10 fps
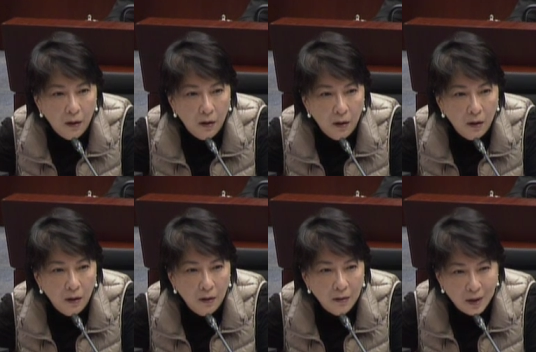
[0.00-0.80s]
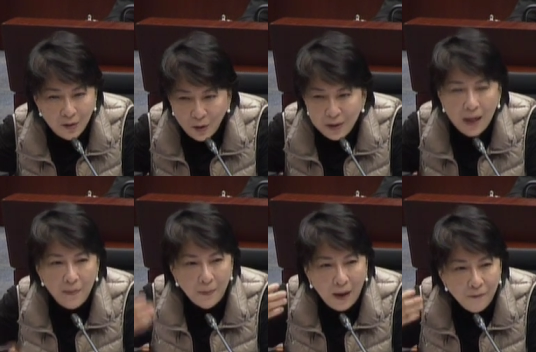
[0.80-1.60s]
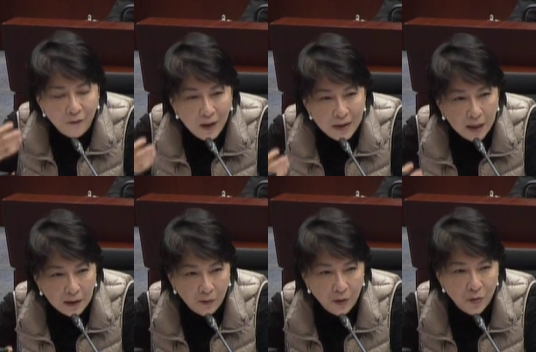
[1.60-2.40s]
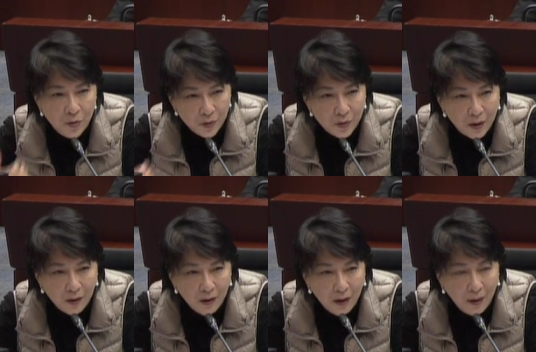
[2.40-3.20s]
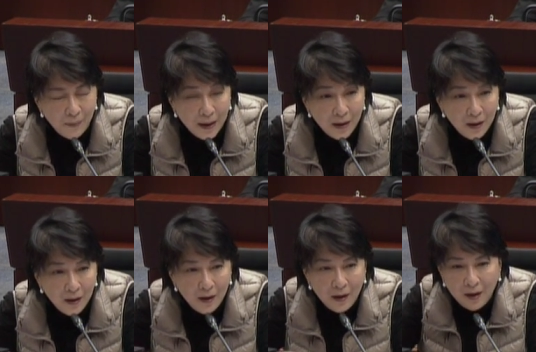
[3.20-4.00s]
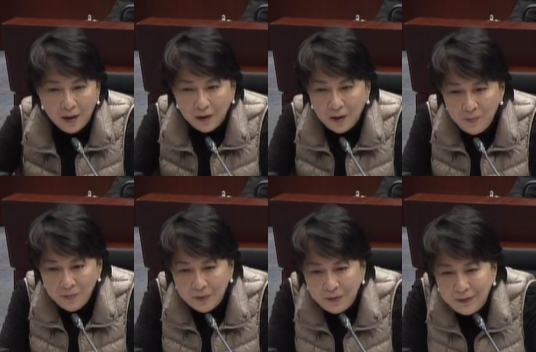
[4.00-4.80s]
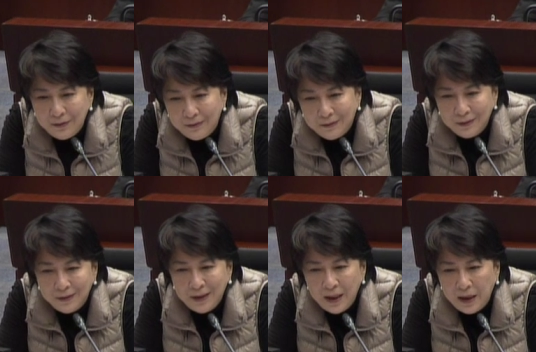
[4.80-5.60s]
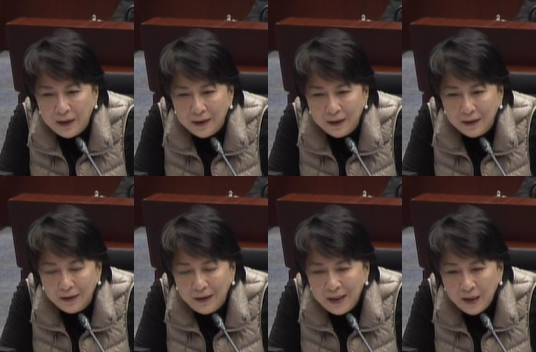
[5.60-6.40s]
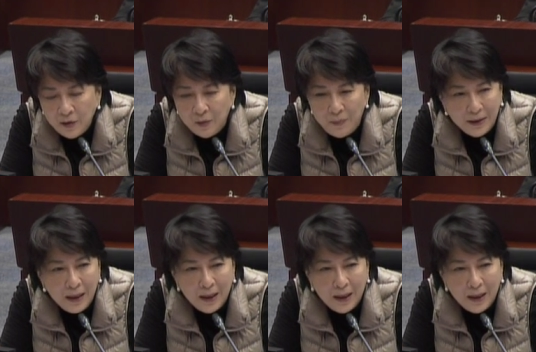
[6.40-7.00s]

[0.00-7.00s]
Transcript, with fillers: Because otherwise, it will be the major concern because they will not be able to buy another flat after selling their old flat.